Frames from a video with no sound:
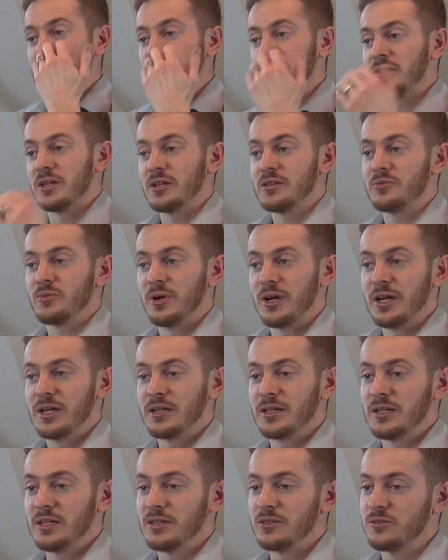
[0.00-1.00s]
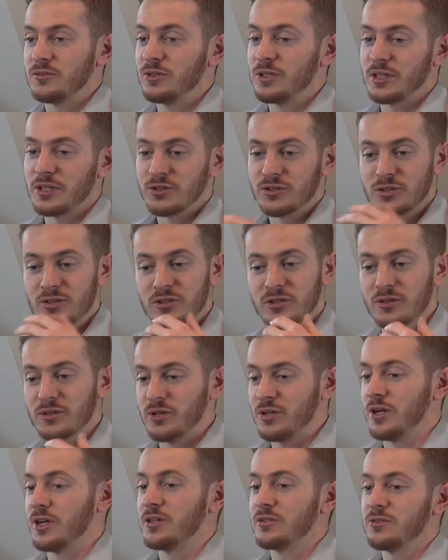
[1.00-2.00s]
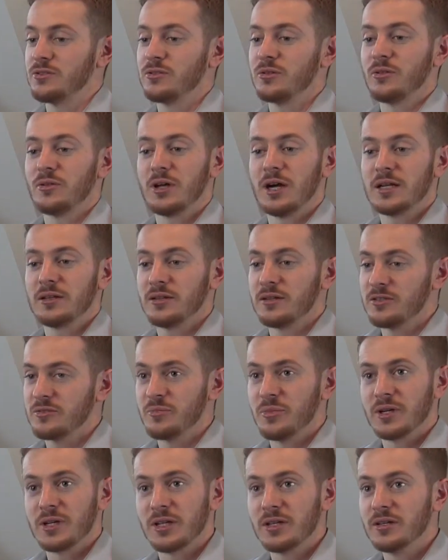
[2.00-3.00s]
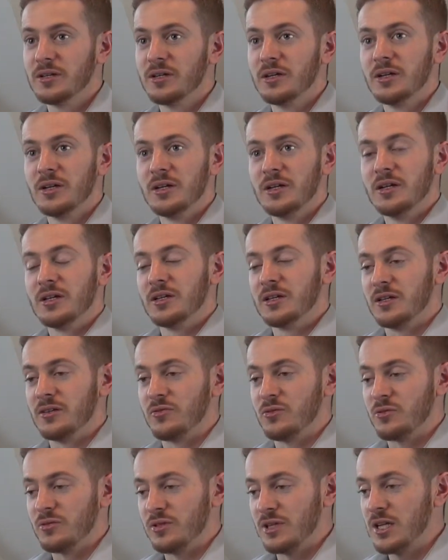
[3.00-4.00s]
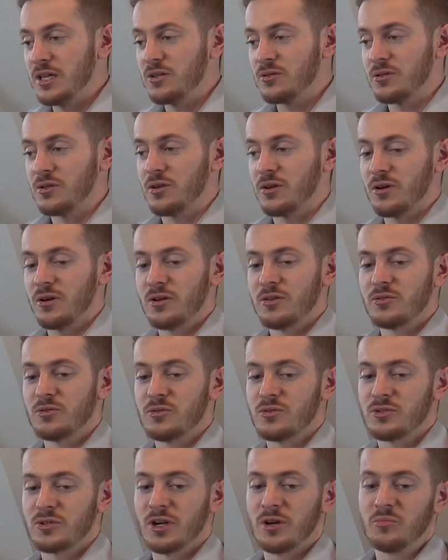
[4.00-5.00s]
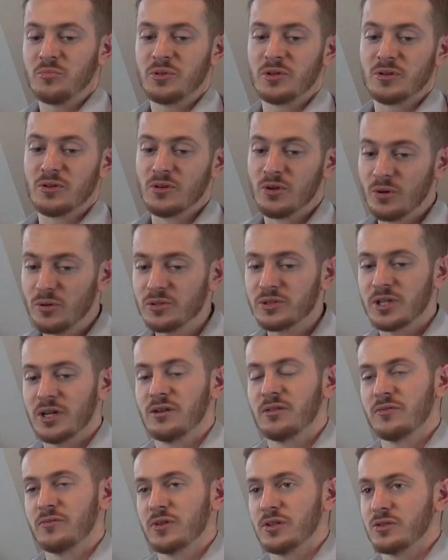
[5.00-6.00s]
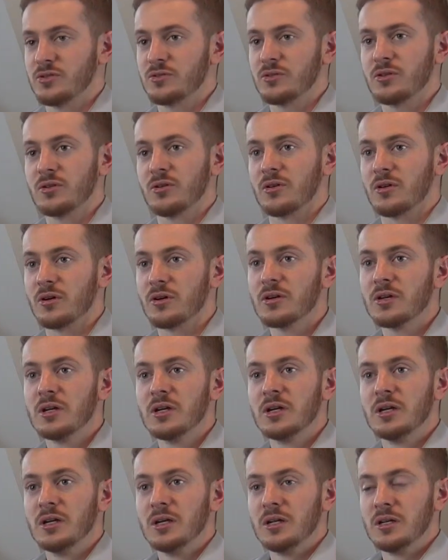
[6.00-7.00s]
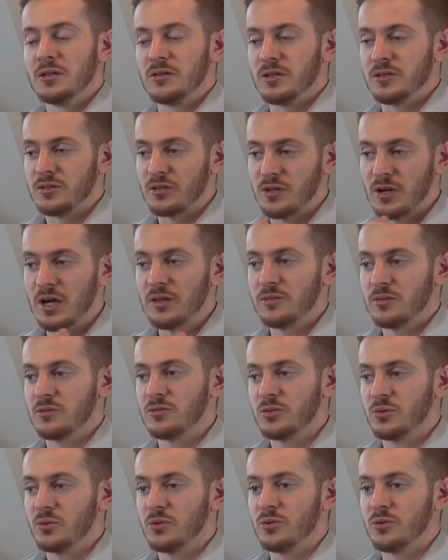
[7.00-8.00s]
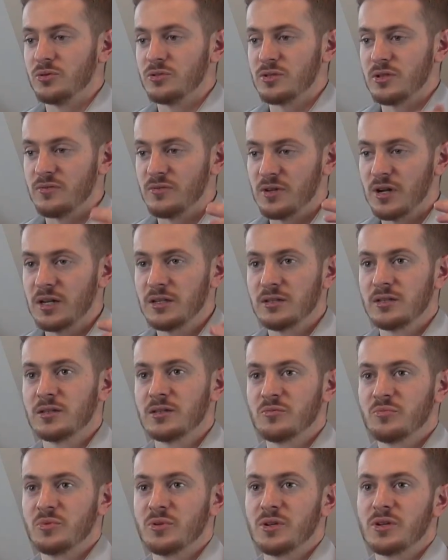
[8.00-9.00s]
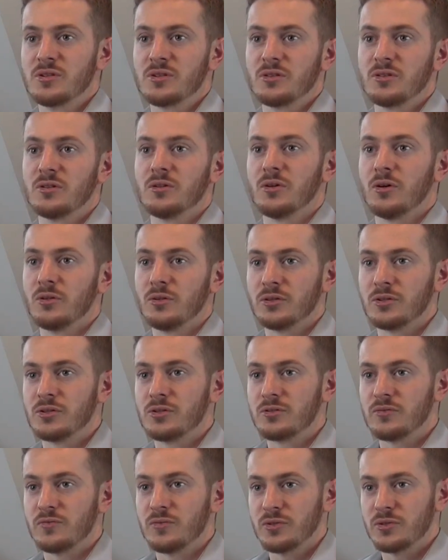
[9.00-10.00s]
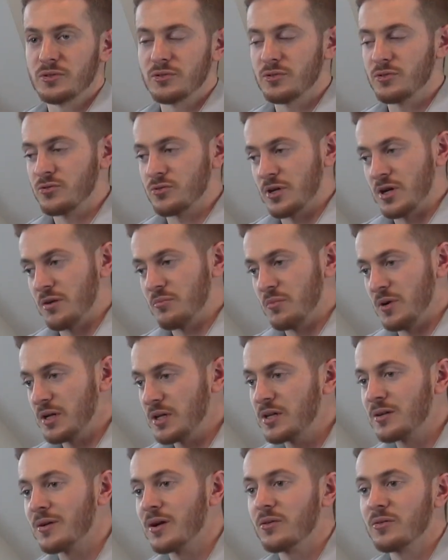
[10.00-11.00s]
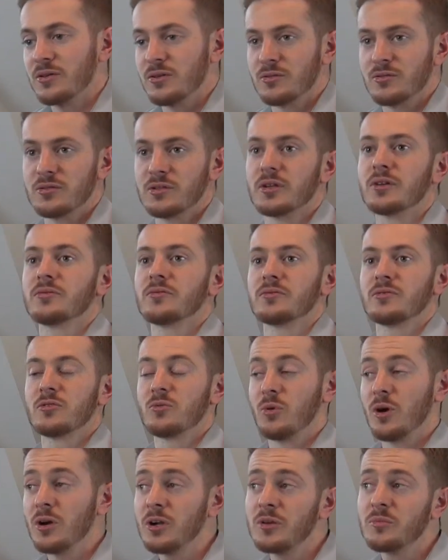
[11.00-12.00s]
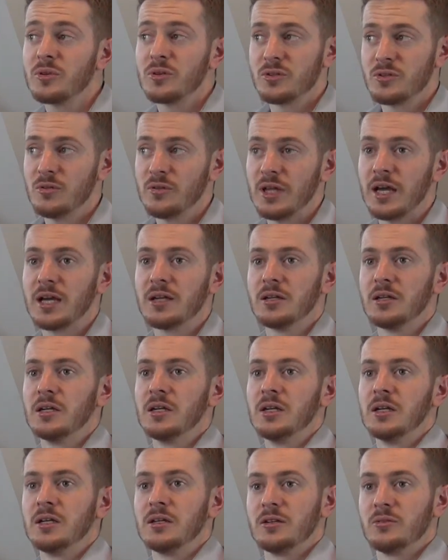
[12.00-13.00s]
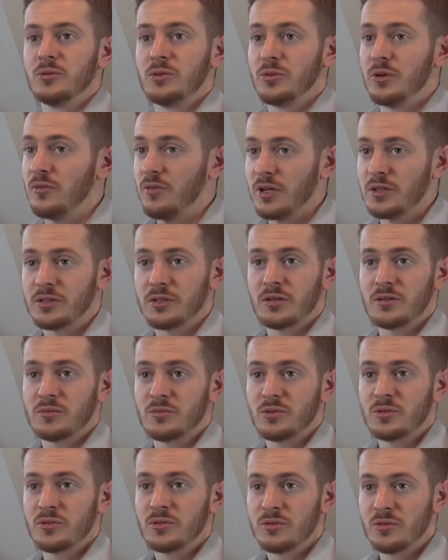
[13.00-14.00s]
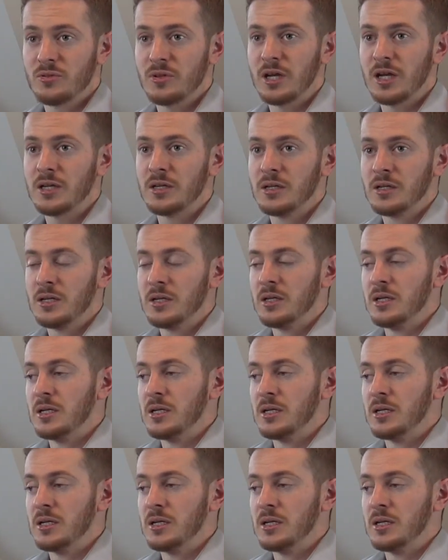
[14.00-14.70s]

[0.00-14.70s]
So that's why it's just going to cost you a lot less money if you take your car to a shop that knows how to fix your car, that's got the tools, they've got the experience and the knowledge, versus trying to monkey around with it yourself. You're welcome to do that, and we do have lots of customers who do that.